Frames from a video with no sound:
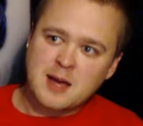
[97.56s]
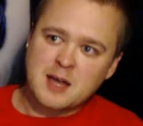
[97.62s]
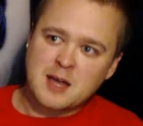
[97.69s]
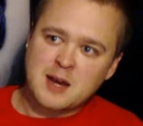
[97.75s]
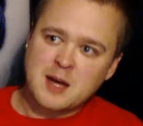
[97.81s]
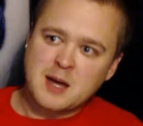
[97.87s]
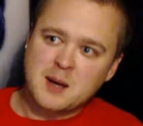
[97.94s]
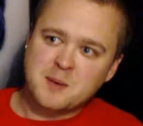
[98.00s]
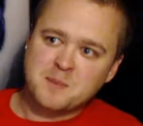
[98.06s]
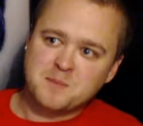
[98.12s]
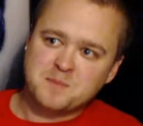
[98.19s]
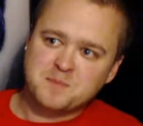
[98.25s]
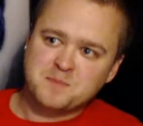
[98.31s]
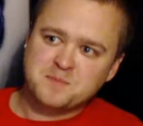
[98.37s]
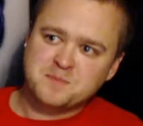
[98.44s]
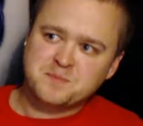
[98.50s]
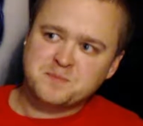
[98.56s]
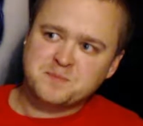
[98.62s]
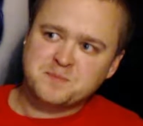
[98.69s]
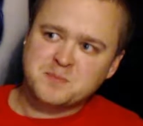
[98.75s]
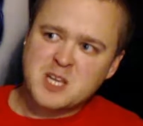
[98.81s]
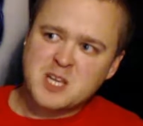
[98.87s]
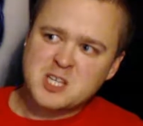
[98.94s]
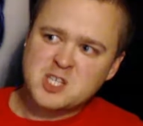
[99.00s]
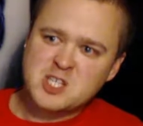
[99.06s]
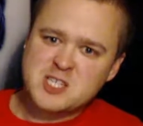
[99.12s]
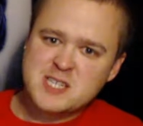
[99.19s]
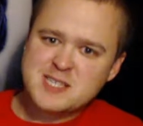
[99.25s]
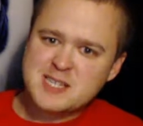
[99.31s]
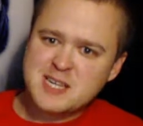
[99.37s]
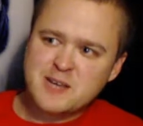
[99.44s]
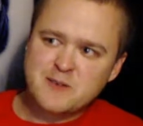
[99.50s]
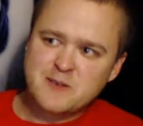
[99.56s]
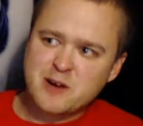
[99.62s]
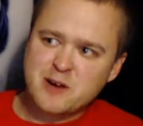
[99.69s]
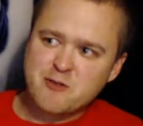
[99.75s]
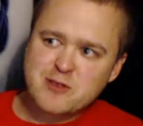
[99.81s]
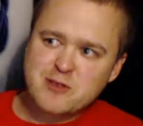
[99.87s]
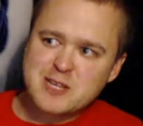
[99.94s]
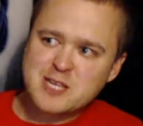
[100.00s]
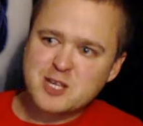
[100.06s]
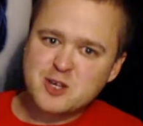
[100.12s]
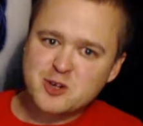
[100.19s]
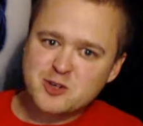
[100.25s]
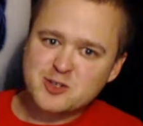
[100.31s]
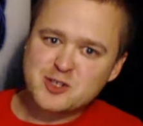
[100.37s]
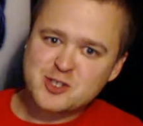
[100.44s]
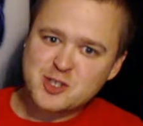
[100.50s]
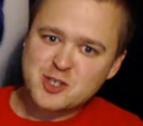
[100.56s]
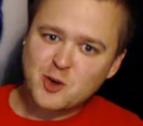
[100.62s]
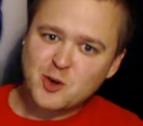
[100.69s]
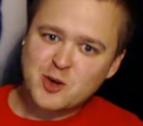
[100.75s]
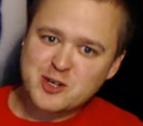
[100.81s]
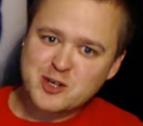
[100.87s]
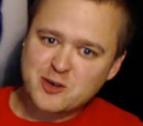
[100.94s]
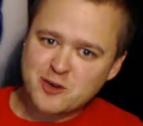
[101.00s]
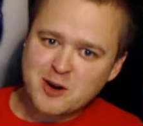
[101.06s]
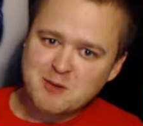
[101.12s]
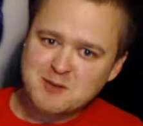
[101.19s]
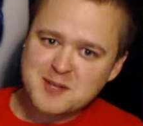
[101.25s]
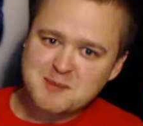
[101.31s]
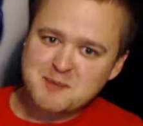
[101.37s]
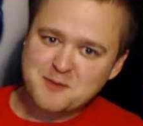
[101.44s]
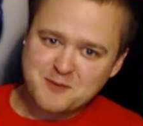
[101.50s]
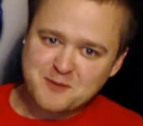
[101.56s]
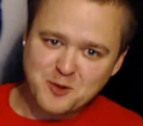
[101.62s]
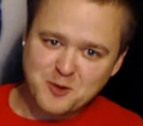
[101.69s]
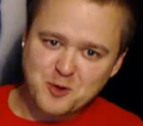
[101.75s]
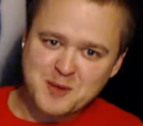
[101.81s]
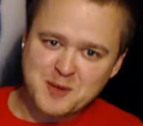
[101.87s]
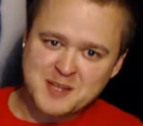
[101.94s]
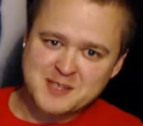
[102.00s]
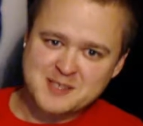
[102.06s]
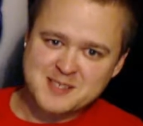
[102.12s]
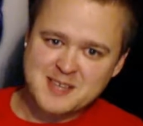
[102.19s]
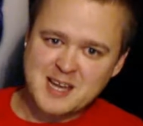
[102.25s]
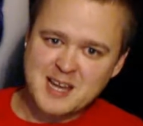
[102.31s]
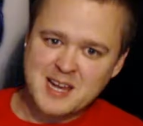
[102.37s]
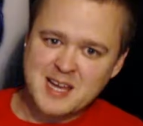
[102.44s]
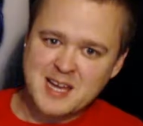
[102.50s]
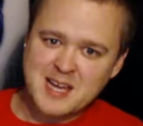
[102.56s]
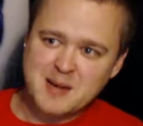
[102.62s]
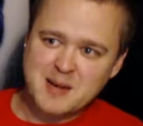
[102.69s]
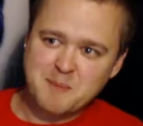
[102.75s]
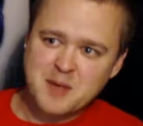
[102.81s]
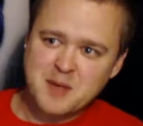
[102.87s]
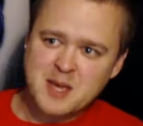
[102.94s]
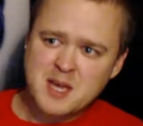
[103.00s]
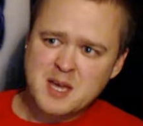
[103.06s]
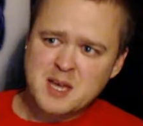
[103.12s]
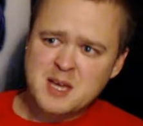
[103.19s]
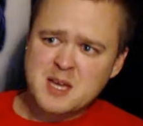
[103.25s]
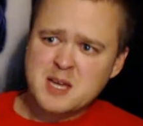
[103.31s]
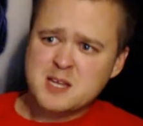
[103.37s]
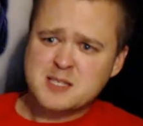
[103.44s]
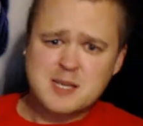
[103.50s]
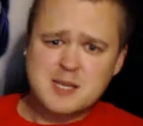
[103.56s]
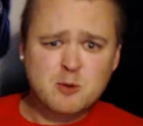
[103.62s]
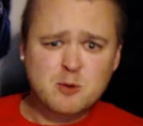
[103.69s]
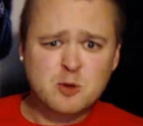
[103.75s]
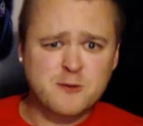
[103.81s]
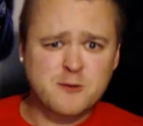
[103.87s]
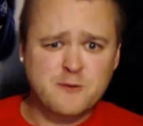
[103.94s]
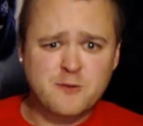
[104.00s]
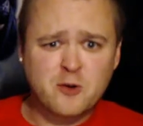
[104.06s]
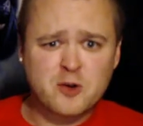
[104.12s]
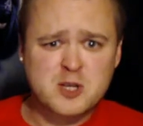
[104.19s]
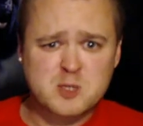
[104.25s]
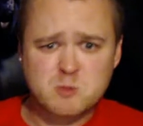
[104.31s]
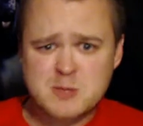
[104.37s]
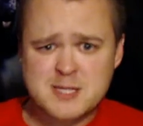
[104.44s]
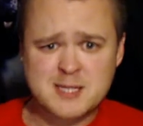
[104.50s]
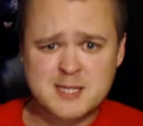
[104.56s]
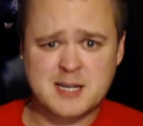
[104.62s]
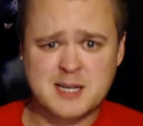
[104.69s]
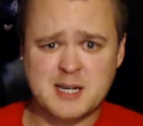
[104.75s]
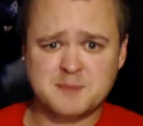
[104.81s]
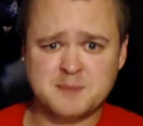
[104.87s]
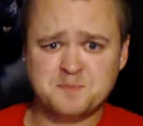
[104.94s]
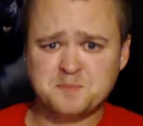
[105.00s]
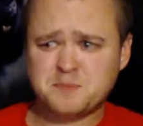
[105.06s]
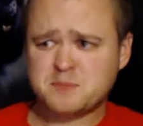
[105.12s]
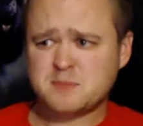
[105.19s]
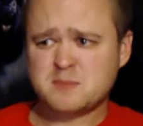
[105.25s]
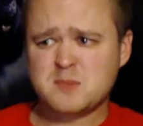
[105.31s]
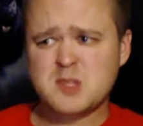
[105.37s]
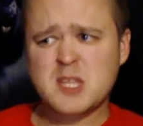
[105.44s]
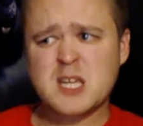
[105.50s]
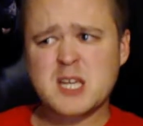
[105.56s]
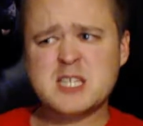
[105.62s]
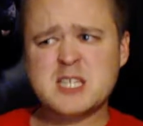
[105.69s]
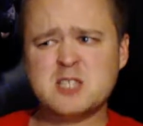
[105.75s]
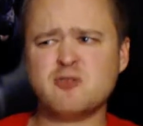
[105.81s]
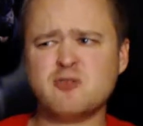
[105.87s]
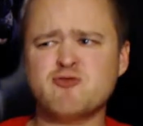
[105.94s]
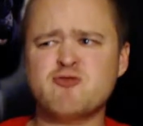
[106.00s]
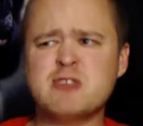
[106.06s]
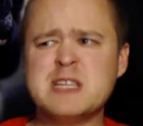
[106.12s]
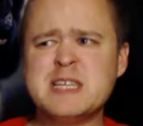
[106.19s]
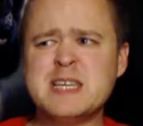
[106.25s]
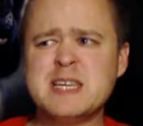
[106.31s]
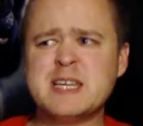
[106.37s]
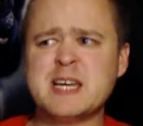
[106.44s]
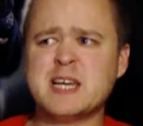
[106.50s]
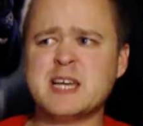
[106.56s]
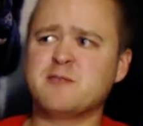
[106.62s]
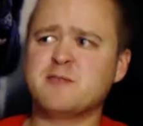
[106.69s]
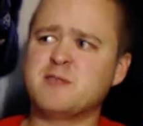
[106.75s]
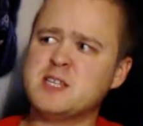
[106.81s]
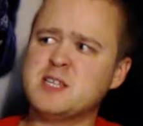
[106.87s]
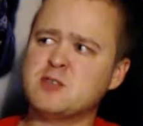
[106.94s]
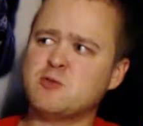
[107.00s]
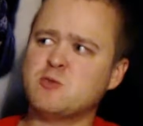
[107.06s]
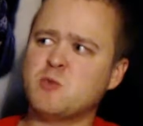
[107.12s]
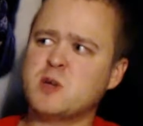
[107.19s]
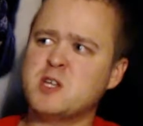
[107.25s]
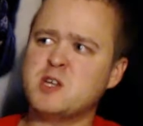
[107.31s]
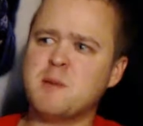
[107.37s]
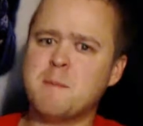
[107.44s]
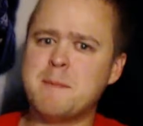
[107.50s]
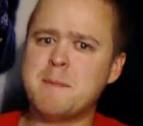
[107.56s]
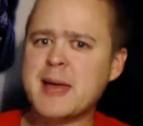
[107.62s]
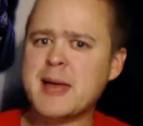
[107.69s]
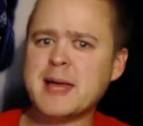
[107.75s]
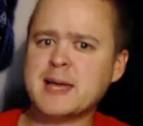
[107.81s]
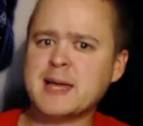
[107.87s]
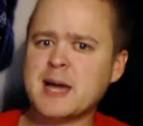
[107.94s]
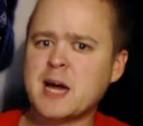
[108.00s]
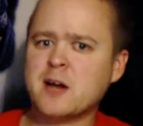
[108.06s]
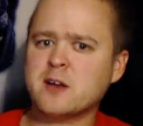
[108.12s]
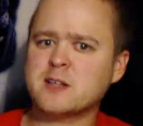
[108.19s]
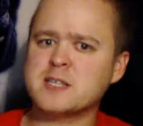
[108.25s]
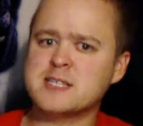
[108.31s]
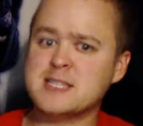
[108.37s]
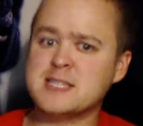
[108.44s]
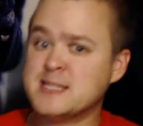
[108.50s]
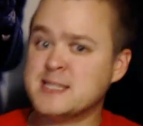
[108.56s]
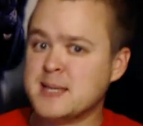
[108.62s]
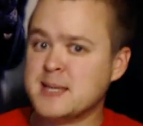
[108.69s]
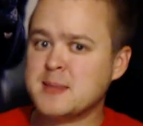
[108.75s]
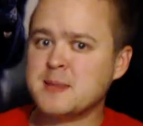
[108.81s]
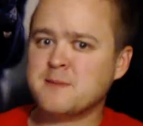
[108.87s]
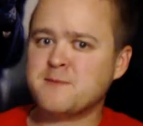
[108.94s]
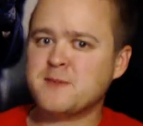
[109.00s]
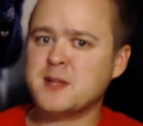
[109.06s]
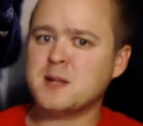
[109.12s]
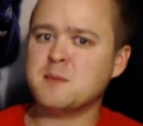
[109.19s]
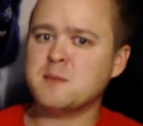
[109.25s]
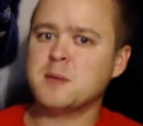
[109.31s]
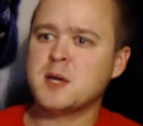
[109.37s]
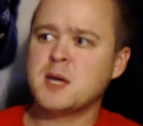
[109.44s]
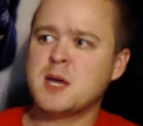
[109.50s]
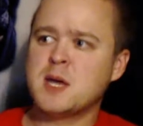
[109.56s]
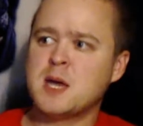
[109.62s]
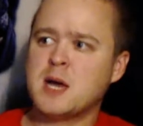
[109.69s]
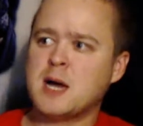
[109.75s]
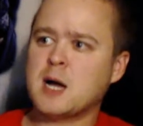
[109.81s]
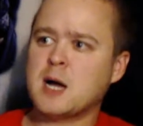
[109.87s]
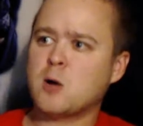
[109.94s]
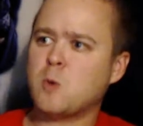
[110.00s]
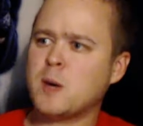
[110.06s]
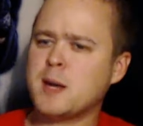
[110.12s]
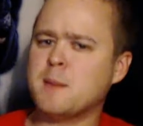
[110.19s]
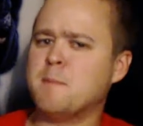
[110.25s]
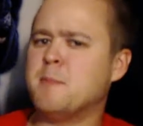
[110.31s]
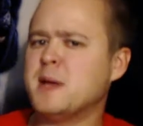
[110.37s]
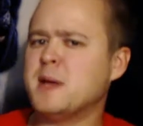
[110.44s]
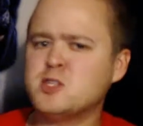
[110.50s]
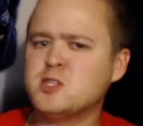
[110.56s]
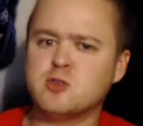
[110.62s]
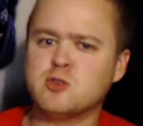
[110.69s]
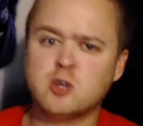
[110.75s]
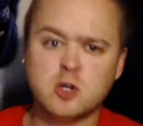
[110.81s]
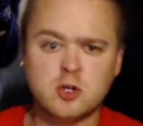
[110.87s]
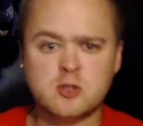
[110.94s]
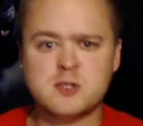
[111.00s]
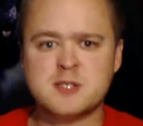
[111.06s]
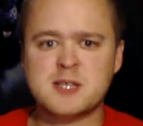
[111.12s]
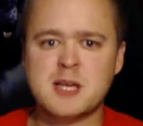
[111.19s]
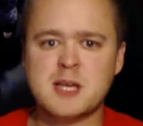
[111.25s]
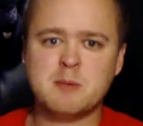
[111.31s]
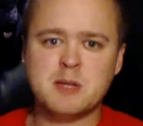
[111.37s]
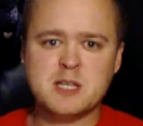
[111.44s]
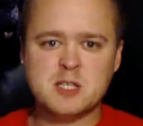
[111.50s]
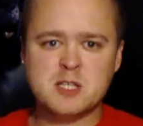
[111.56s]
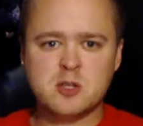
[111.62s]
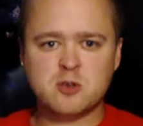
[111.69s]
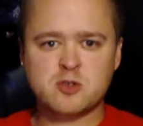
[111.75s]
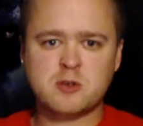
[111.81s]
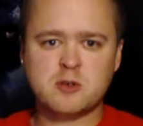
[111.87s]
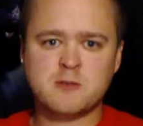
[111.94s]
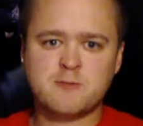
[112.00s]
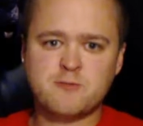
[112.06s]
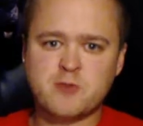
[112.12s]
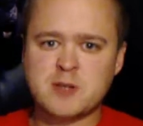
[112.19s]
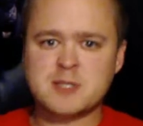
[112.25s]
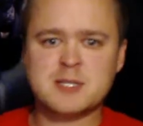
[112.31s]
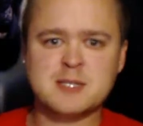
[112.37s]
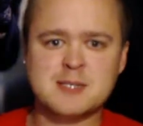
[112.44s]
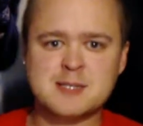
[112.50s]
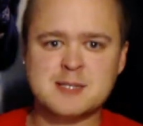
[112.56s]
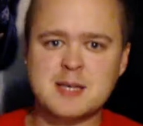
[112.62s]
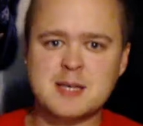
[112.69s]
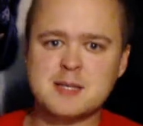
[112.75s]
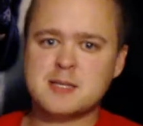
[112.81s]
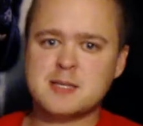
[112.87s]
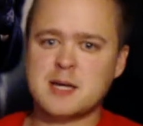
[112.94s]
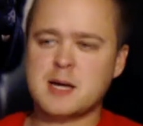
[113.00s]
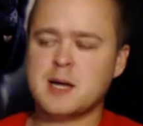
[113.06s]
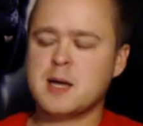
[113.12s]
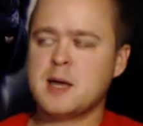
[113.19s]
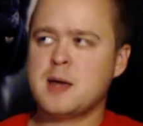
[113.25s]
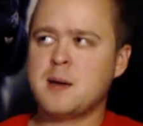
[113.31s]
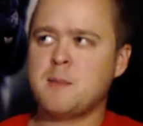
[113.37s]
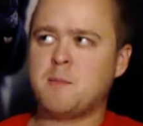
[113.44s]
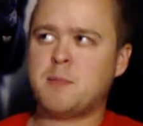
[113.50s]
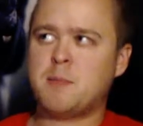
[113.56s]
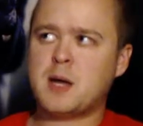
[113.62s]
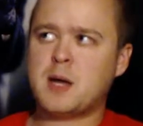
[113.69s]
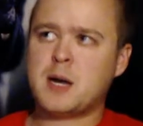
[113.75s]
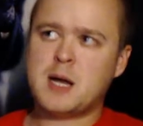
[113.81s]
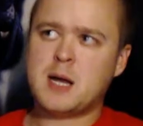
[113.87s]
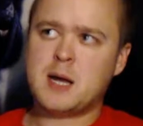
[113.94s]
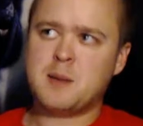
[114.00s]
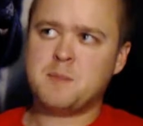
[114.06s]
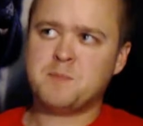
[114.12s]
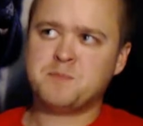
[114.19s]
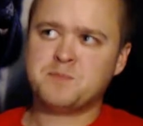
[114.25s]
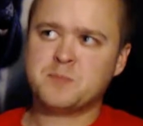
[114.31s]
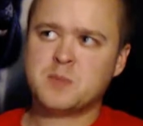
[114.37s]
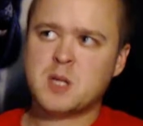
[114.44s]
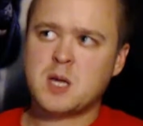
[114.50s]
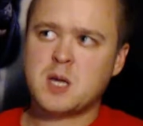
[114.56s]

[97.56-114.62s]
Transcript: and um she did deliver a really good solid grounded performance and um same goes for Forest Whitaker he's not really kind of he's not one of your main characters he's in the film uh, quite a bit you could say but he's not sort of front and center but um